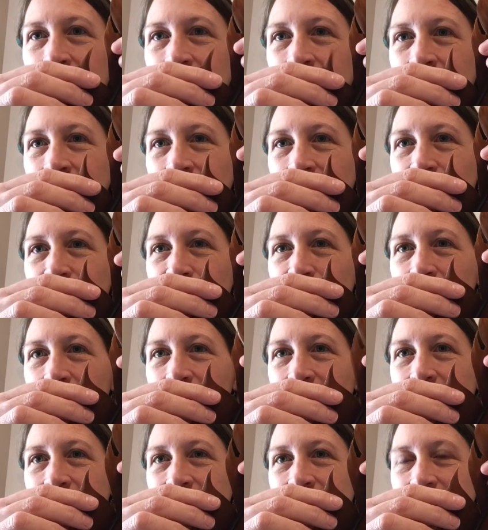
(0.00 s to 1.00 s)
The
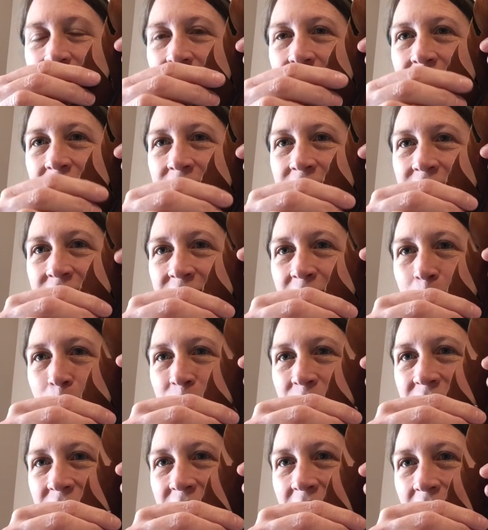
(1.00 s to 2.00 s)
veins zip
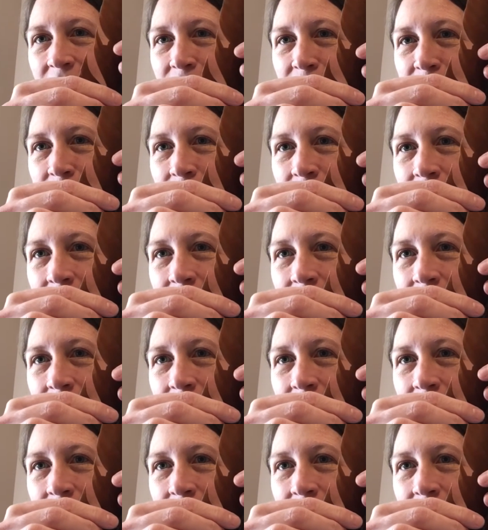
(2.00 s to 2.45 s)
together